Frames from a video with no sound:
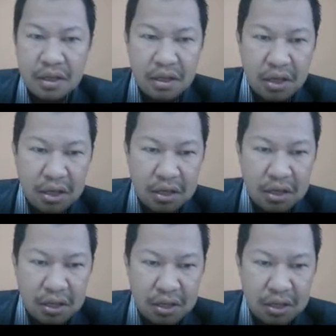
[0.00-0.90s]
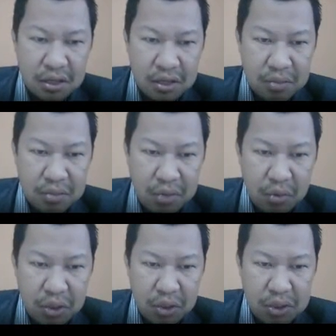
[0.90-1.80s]
Okay, the
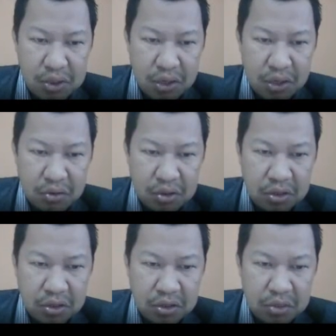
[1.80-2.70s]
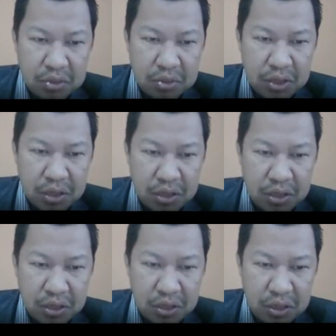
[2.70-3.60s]
power is around 33%
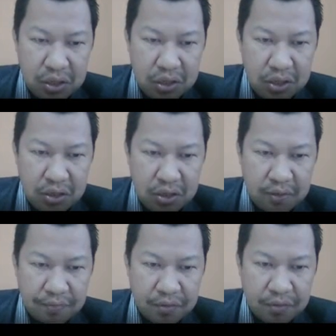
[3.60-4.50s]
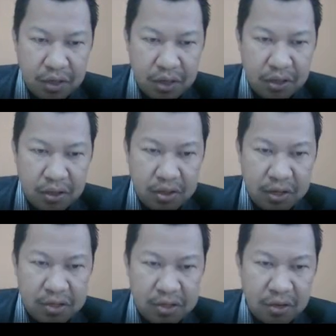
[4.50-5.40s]
here, and the
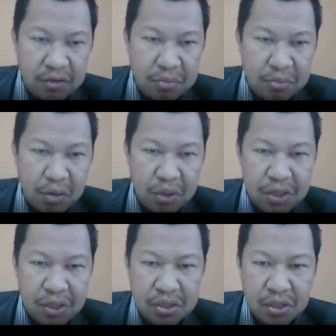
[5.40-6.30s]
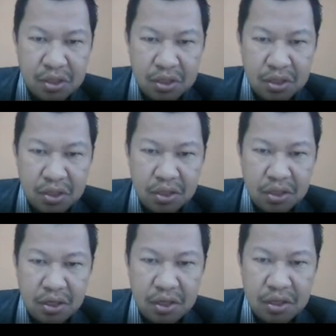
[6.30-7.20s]
rest of the power is
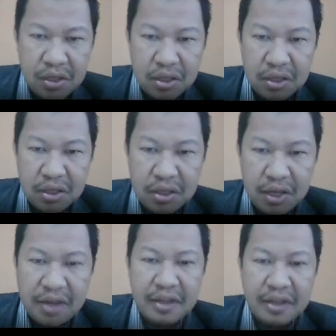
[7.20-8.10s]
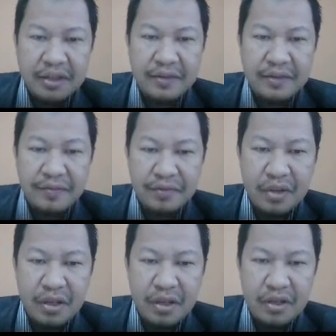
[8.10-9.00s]
in the carrier.
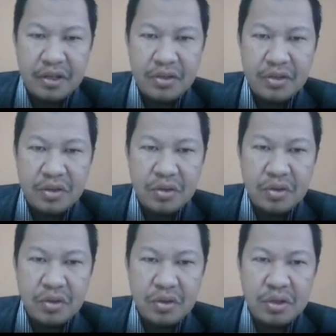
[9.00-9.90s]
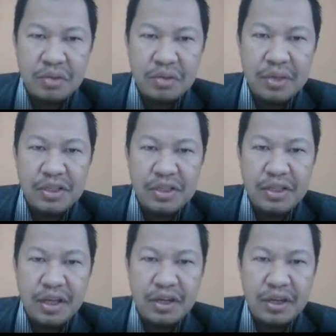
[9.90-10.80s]
So imagine
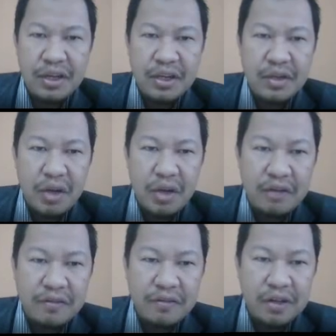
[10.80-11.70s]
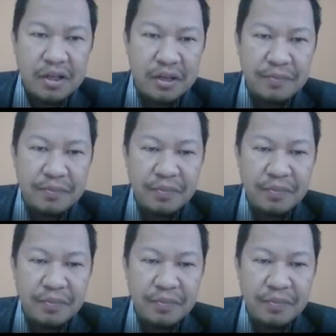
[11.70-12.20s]
that you have a